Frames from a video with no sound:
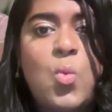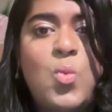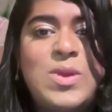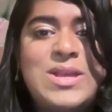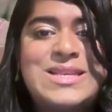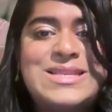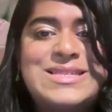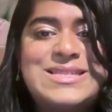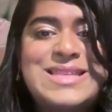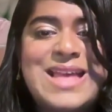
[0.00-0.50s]

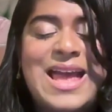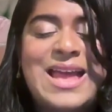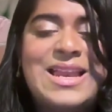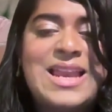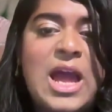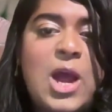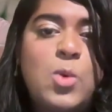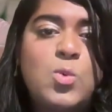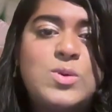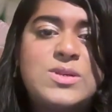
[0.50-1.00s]
we set
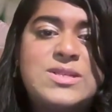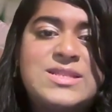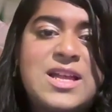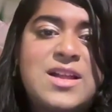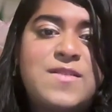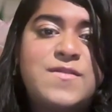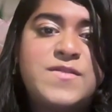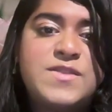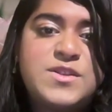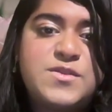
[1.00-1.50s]

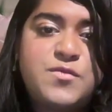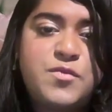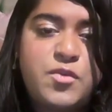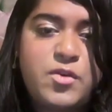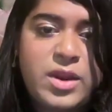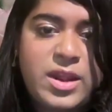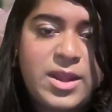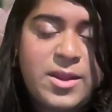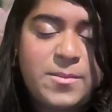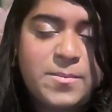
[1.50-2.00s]
ourselves
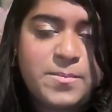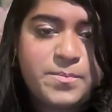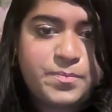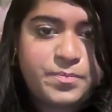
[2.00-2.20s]
free.